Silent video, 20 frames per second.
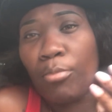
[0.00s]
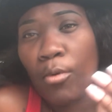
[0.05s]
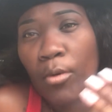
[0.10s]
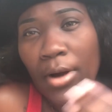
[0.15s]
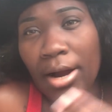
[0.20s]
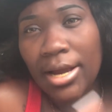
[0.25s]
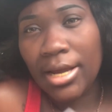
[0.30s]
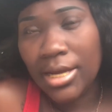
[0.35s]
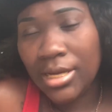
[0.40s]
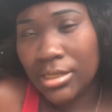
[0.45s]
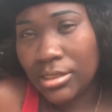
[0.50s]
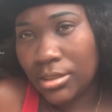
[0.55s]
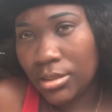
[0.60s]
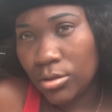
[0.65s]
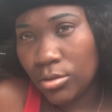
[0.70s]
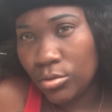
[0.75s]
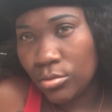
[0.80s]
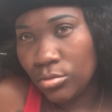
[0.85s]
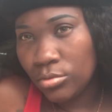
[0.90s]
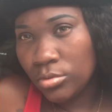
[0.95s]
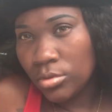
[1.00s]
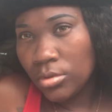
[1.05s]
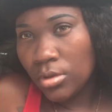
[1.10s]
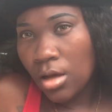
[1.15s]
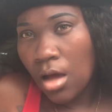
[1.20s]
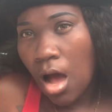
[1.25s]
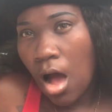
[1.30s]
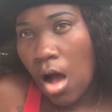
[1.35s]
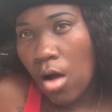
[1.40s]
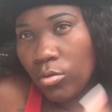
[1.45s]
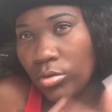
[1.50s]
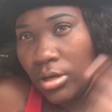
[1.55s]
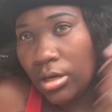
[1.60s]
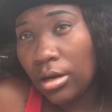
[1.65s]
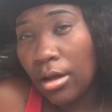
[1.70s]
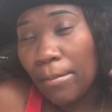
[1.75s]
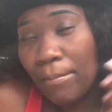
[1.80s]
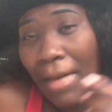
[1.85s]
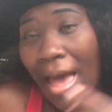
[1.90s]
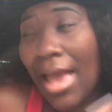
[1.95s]
part into
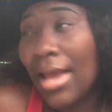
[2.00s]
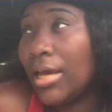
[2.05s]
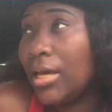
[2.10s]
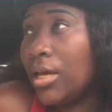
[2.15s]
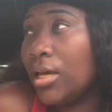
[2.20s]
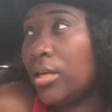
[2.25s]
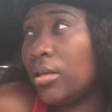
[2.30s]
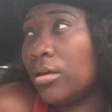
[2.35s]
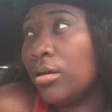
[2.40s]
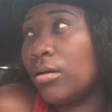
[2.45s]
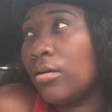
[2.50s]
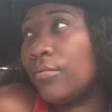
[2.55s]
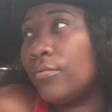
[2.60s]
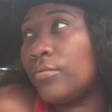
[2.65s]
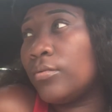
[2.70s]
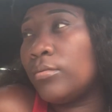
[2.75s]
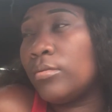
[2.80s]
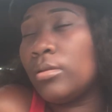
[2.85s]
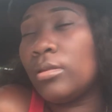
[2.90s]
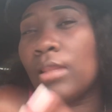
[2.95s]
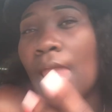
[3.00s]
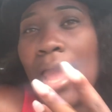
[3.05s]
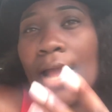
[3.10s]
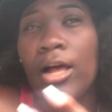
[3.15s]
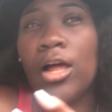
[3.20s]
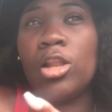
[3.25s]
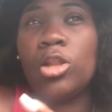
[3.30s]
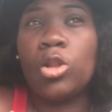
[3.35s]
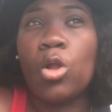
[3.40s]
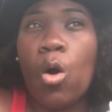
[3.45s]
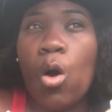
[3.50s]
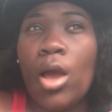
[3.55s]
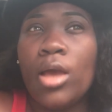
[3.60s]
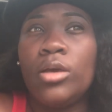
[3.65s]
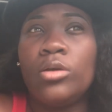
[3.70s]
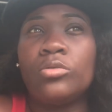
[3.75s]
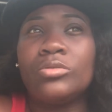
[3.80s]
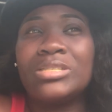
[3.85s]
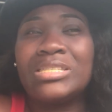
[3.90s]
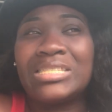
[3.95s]
holding up my end of, like, a
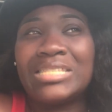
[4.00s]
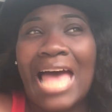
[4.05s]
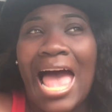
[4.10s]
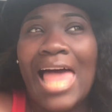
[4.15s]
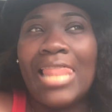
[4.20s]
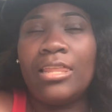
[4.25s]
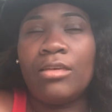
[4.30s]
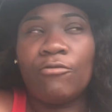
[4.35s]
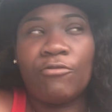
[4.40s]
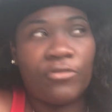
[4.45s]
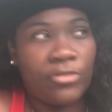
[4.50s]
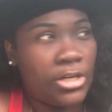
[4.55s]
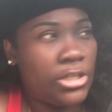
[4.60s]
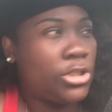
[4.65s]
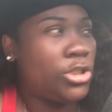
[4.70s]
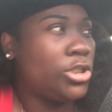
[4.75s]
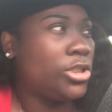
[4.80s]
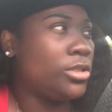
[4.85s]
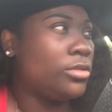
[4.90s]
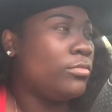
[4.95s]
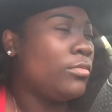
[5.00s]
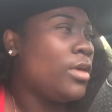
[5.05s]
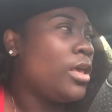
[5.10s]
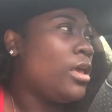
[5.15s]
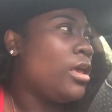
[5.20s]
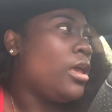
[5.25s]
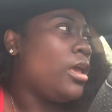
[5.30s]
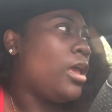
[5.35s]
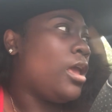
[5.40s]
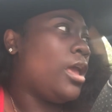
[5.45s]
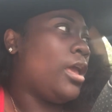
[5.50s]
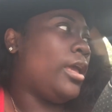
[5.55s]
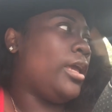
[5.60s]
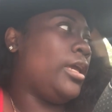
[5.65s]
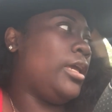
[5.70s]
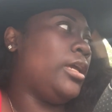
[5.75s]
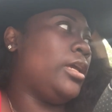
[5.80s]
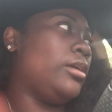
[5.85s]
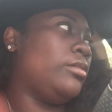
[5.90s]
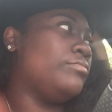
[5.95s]
loyal, solid friendship.
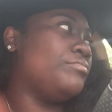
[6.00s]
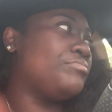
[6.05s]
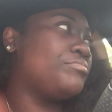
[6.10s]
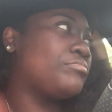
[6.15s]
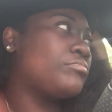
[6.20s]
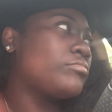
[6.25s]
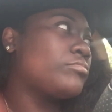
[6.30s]
And